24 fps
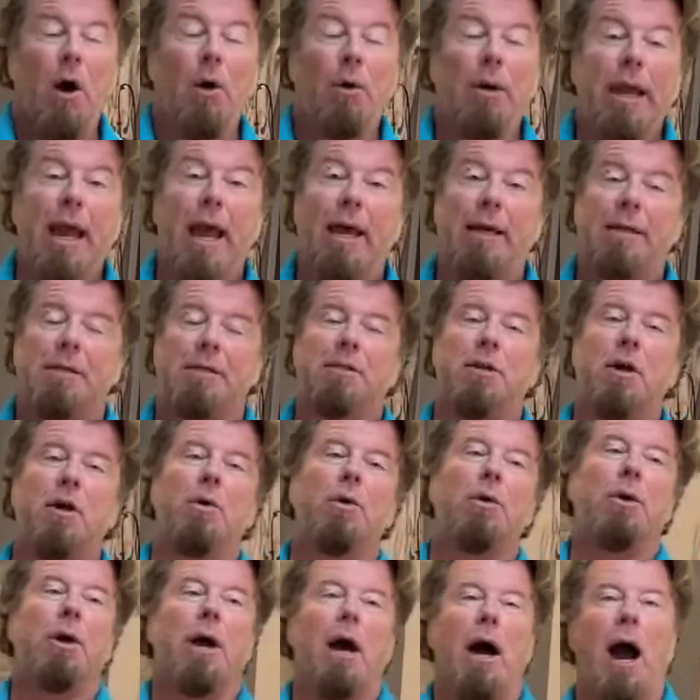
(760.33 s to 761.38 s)
Okay,
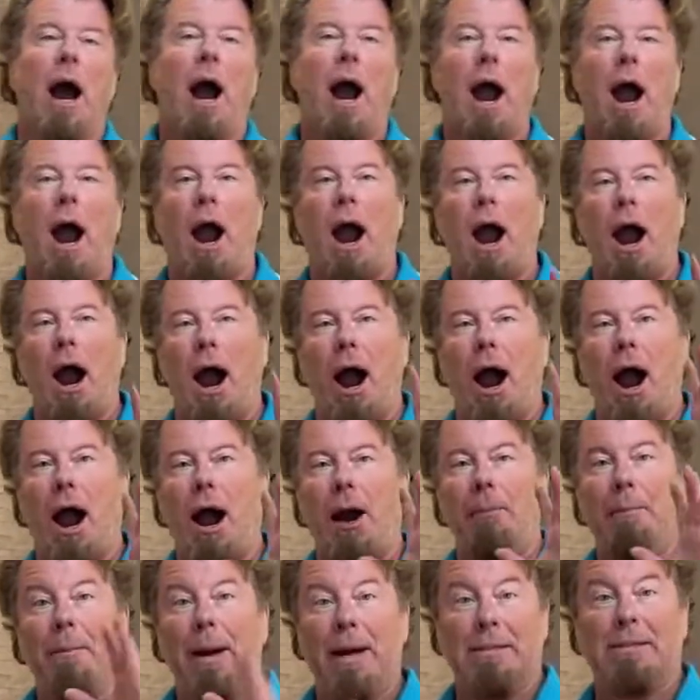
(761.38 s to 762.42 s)
so
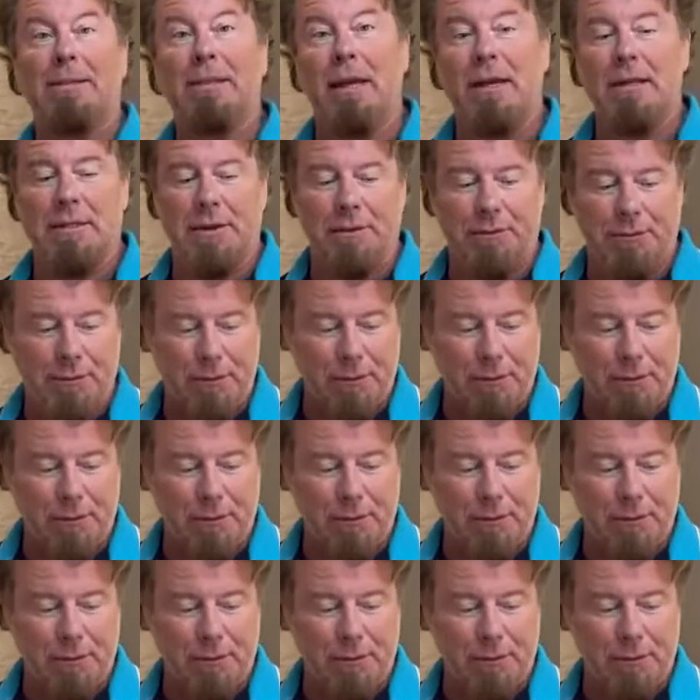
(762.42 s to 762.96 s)
my son is a